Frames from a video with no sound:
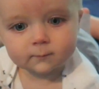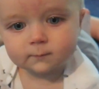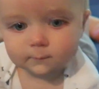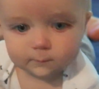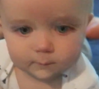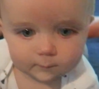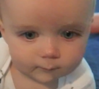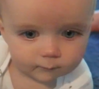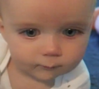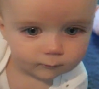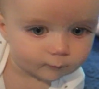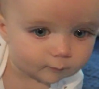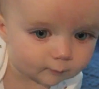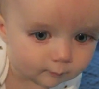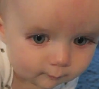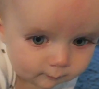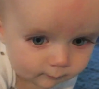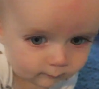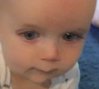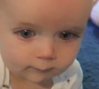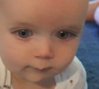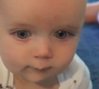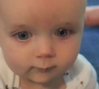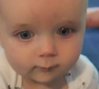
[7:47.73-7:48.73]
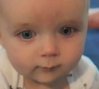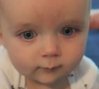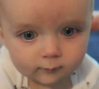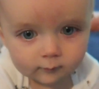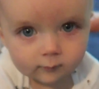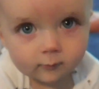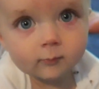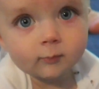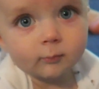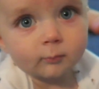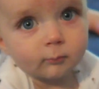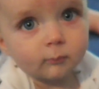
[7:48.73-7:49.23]
Good job.
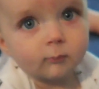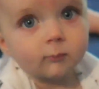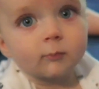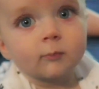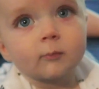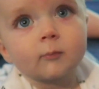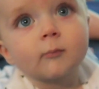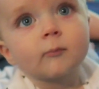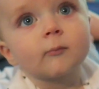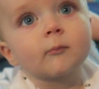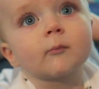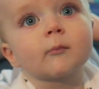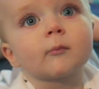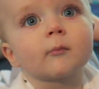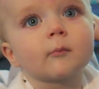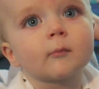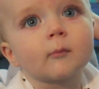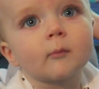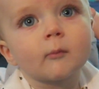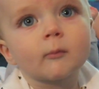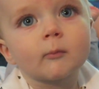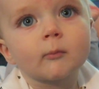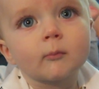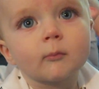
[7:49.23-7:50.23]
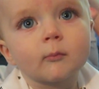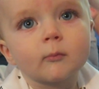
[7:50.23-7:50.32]
Good job.